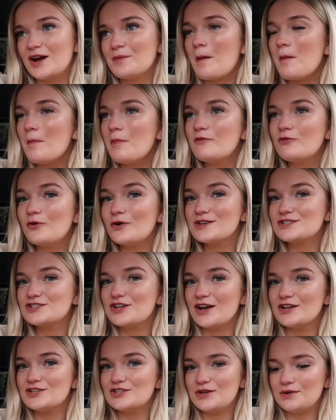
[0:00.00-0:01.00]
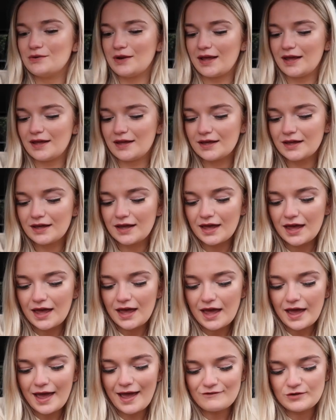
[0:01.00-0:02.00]
I remember before I started uni,
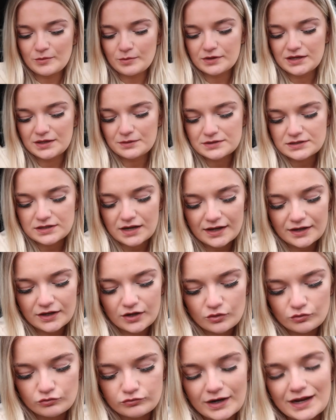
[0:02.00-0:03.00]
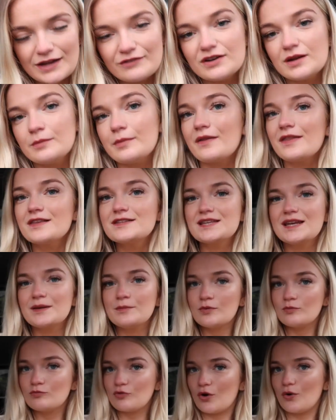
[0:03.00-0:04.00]
everybody was like raving about the
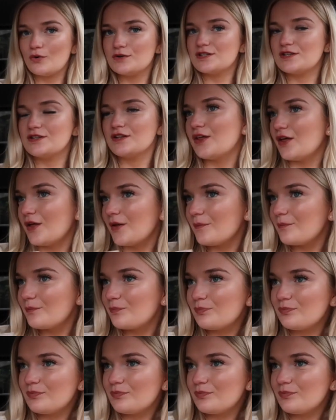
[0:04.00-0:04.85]
cinnamon rolls and the